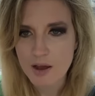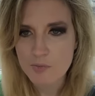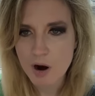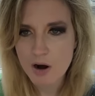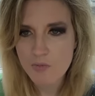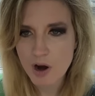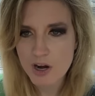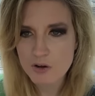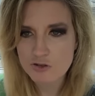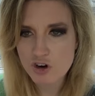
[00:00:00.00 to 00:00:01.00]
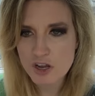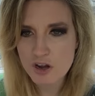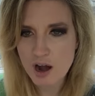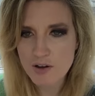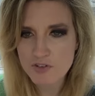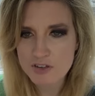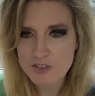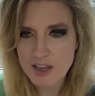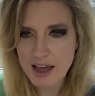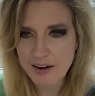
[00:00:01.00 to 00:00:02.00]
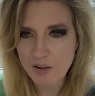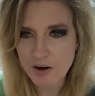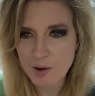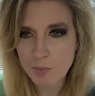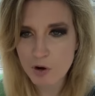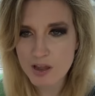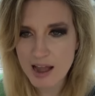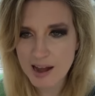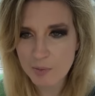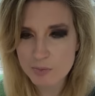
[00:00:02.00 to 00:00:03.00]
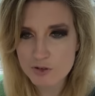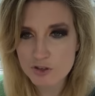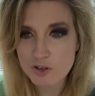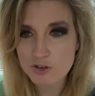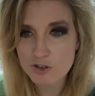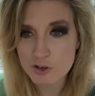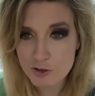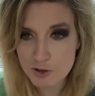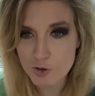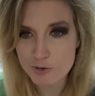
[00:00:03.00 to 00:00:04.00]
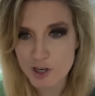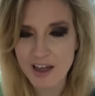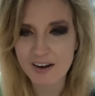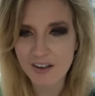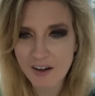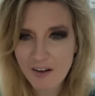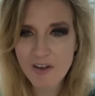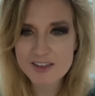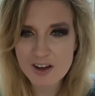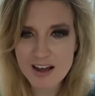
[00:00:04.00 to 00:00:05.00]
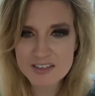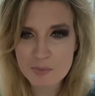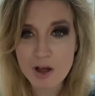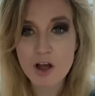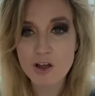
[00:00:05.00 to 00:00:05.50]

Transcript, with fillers: And Martin Radio is drinking coffee in Seattle and uploading albums to your YouTube channel. Oh, that's awesome.